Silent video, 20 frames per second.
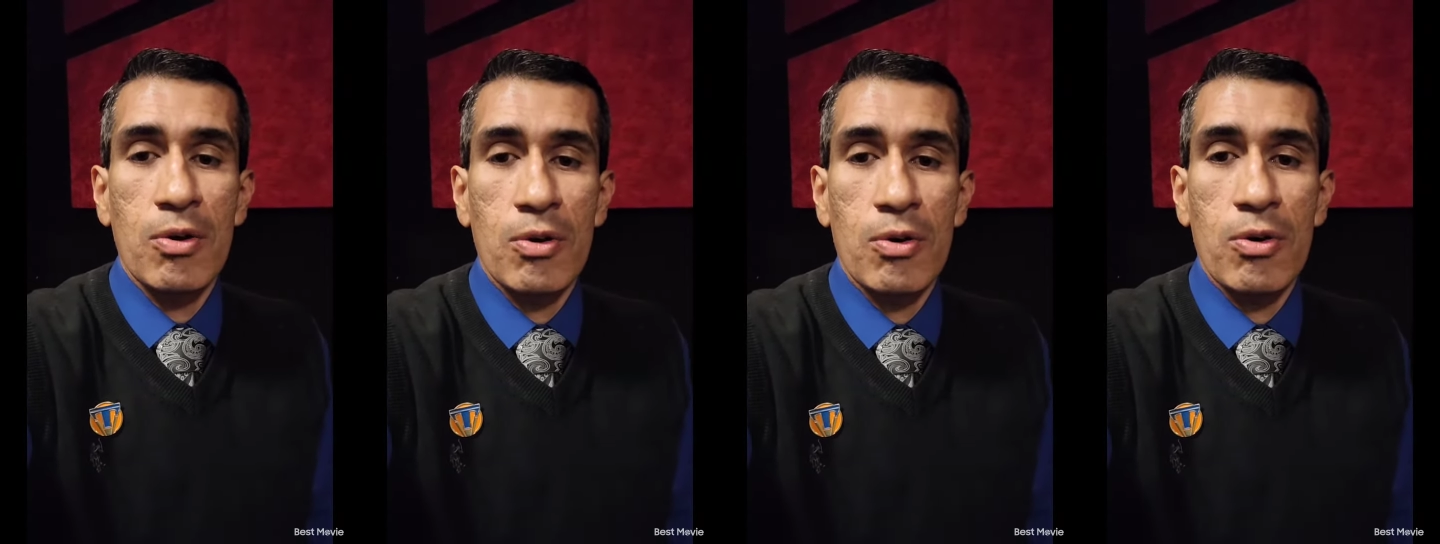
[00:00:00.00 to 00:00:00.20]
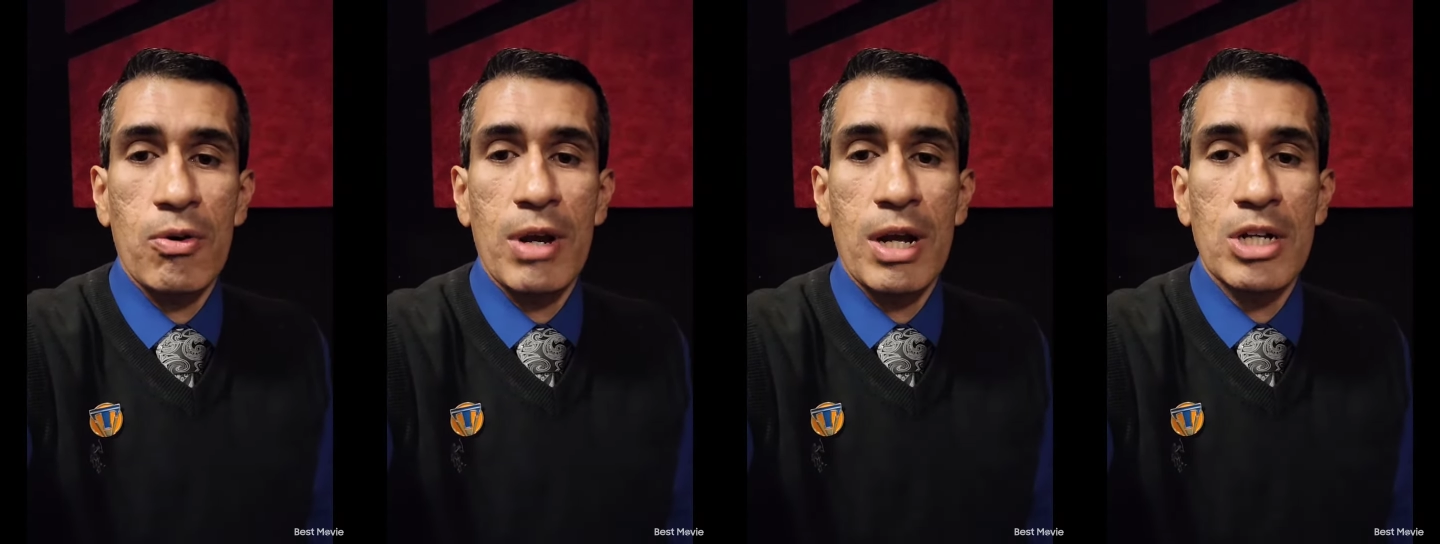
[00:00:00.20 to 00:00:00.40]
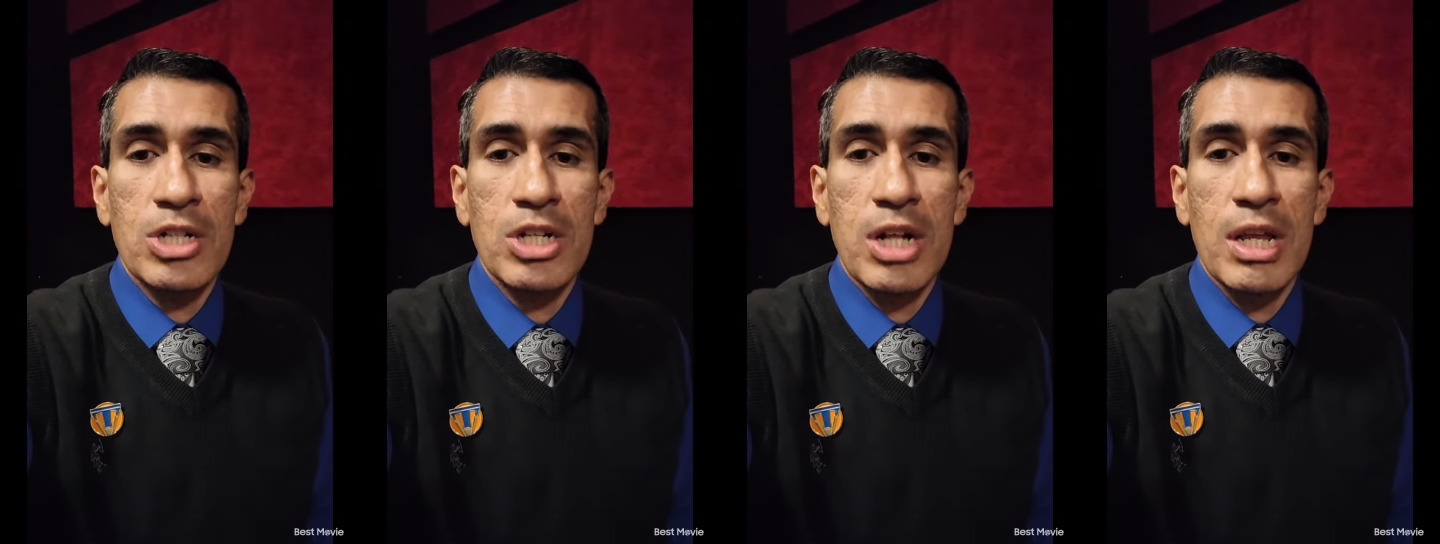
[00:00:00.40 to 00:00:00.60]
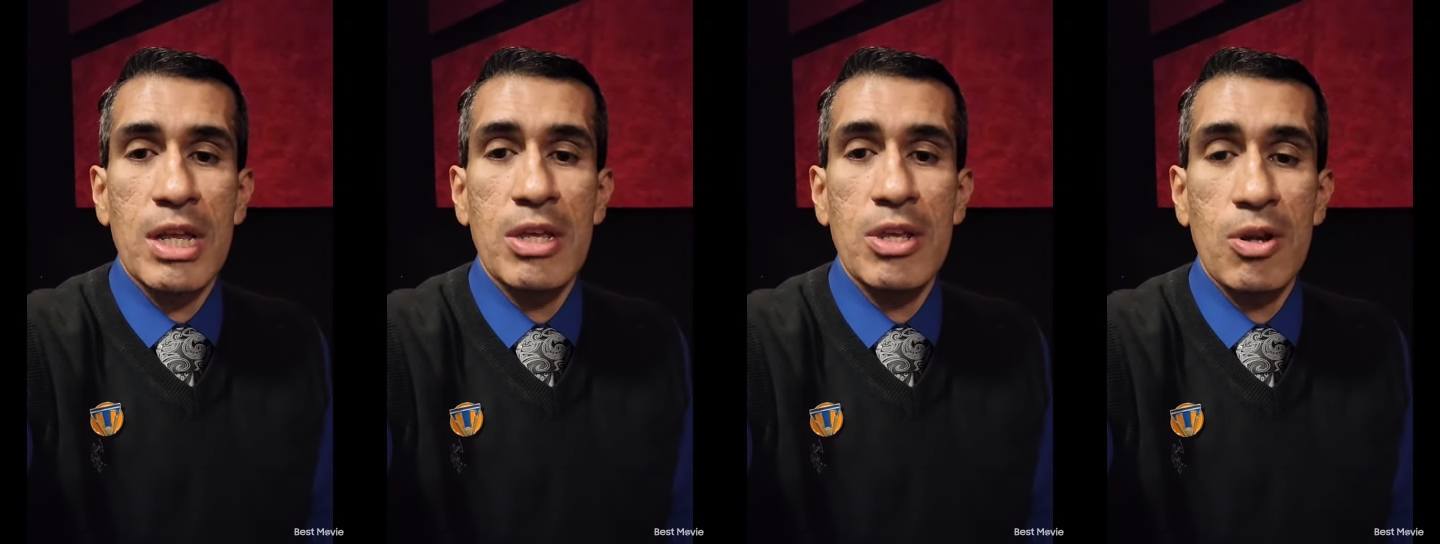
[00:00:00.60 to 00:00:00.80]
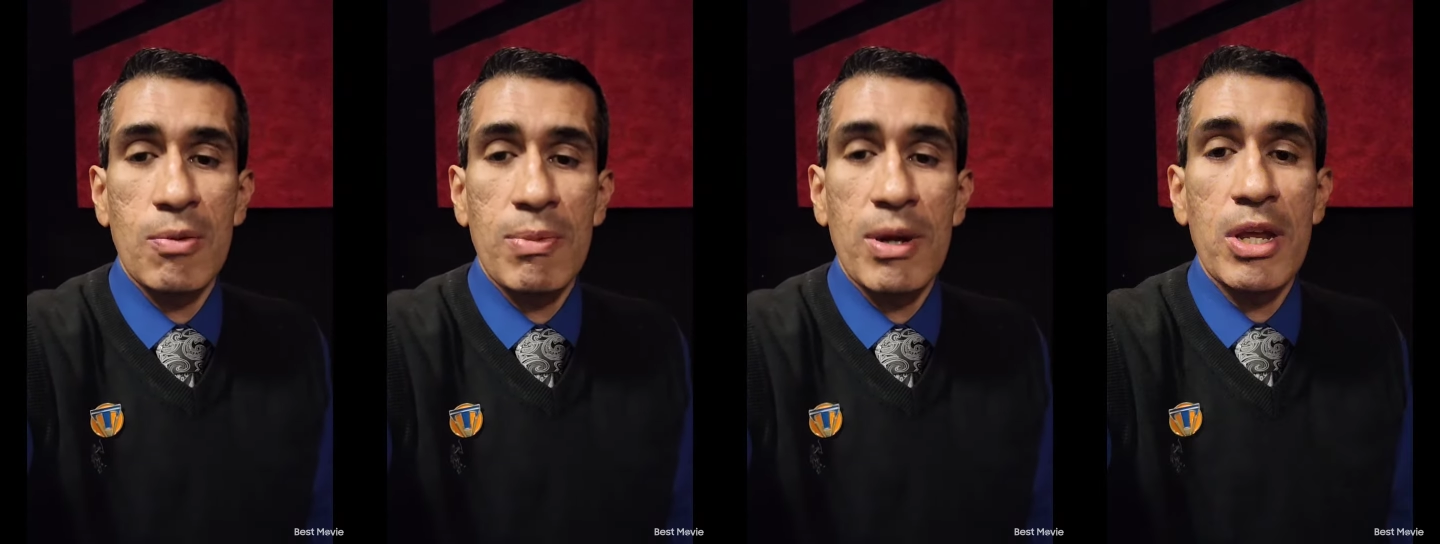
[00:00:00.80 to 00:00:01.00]
her actually
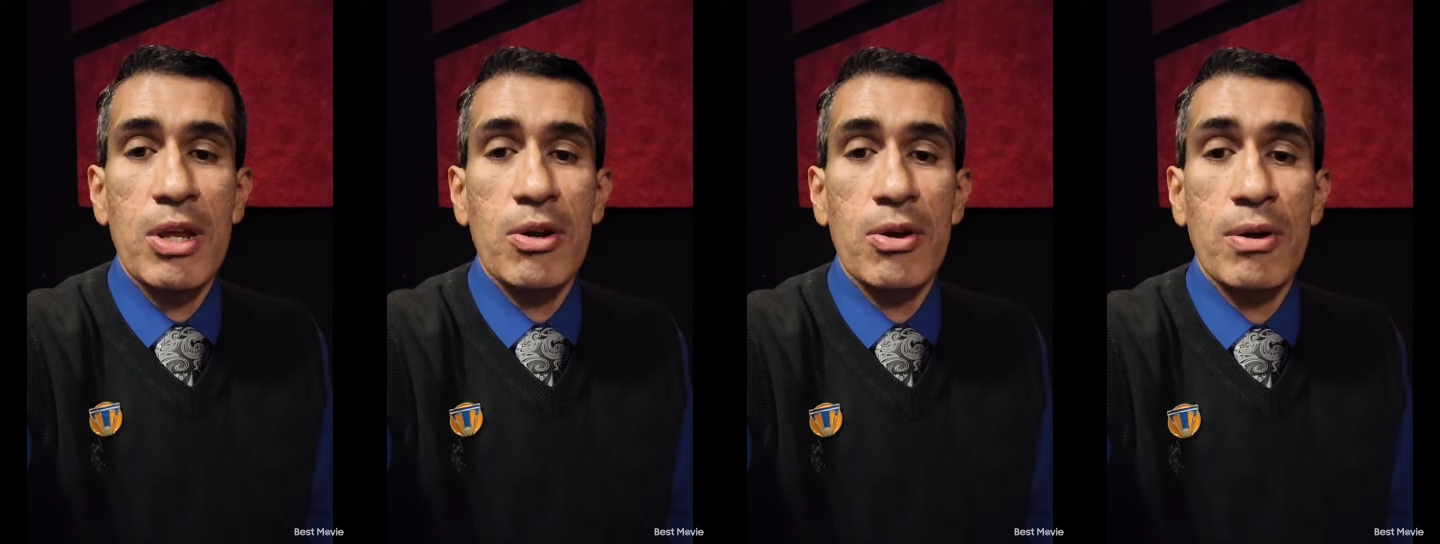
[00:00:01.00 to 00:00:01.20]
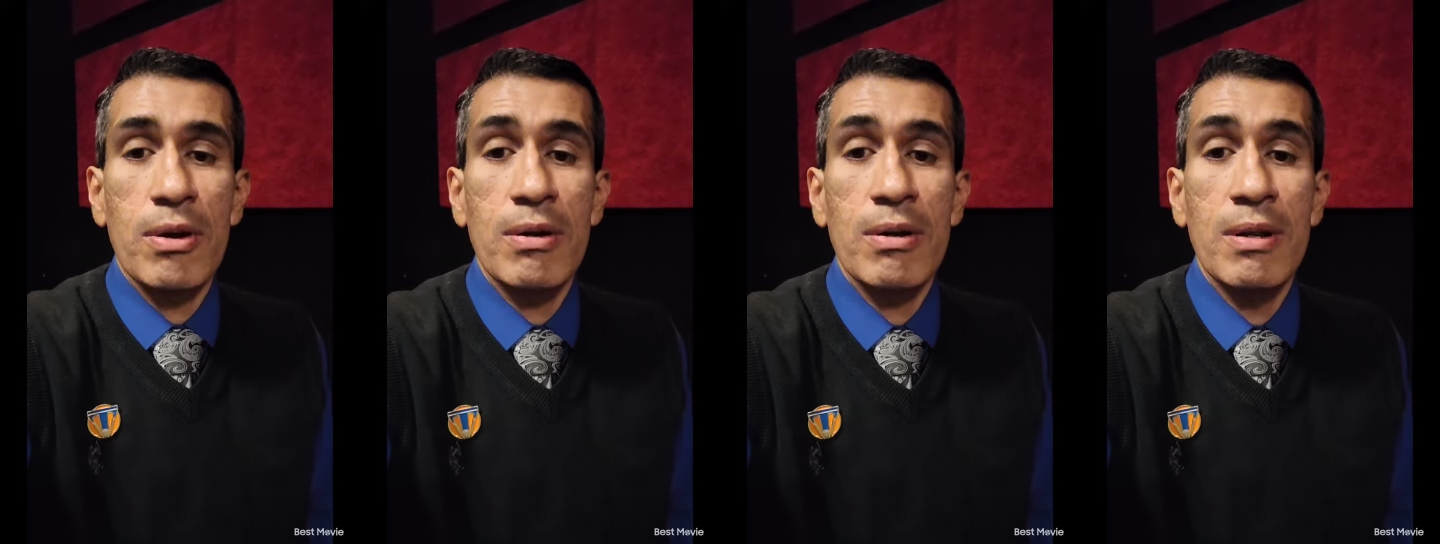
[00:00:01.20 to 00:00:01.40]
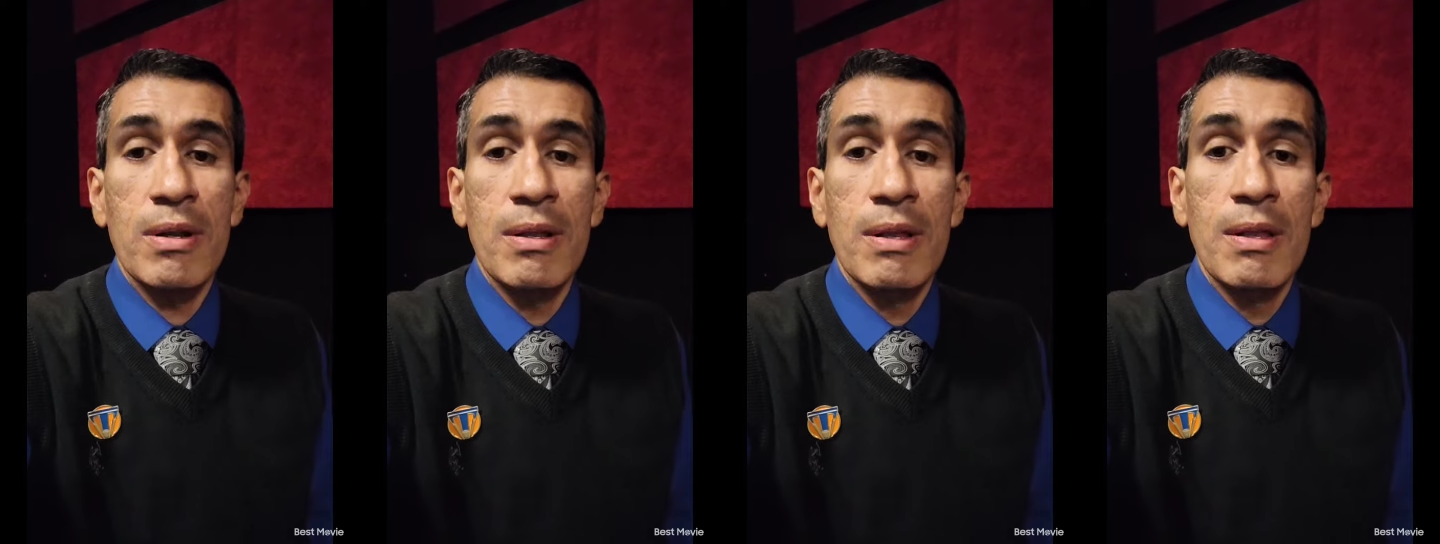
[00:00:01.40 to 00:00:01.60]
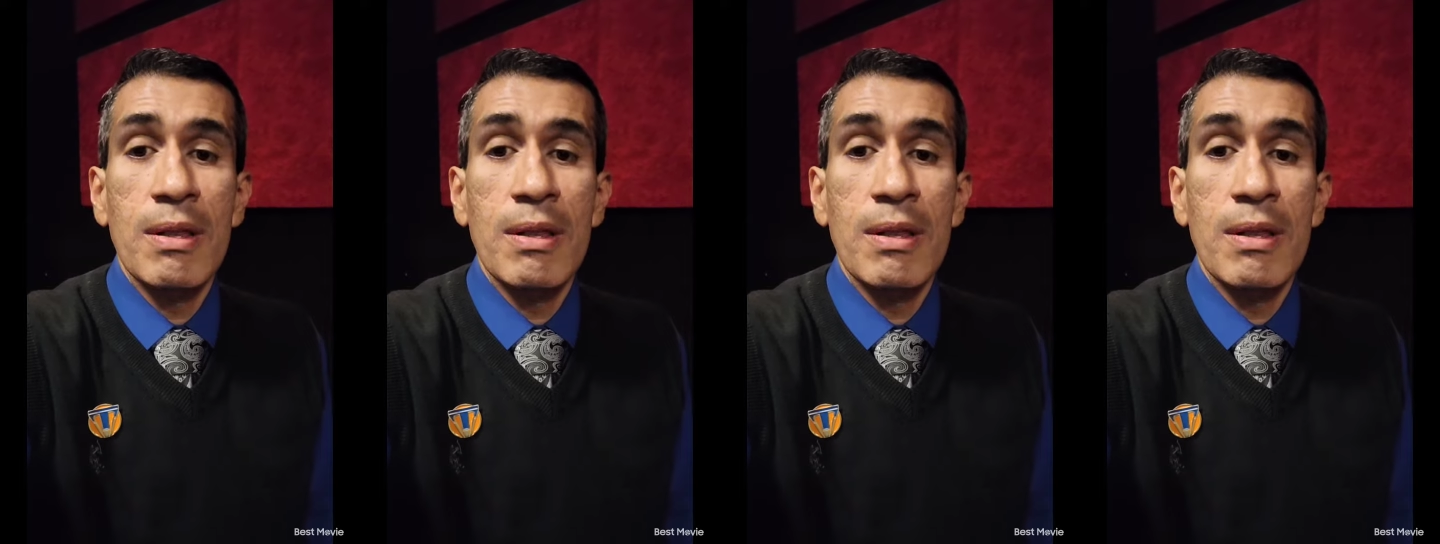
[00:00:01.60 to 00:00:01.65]
year by year